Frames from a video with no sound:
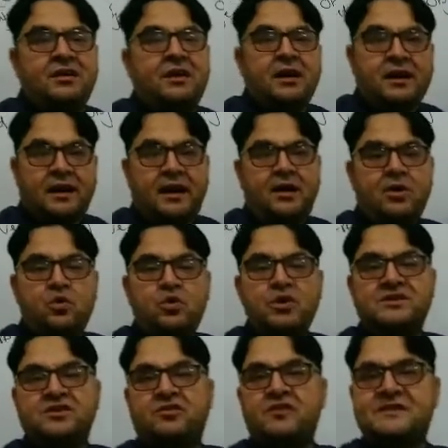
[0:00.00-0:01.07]
Clear? Who
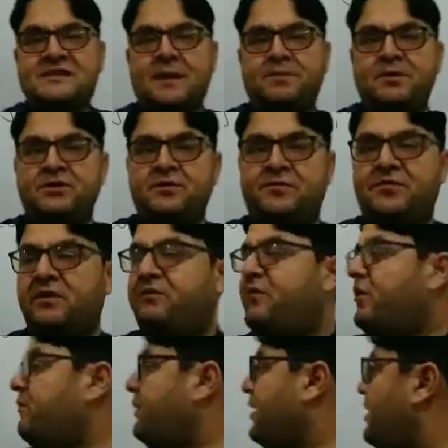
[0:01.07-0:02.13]
is the recipient of the
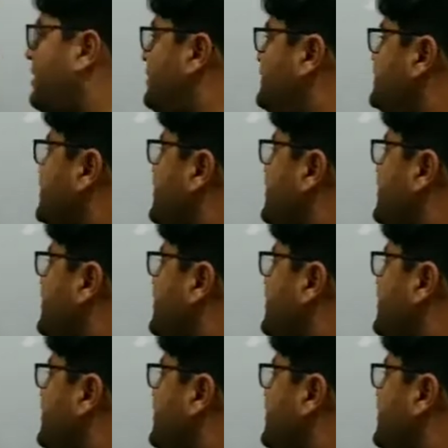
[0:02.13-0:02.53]
verb loves,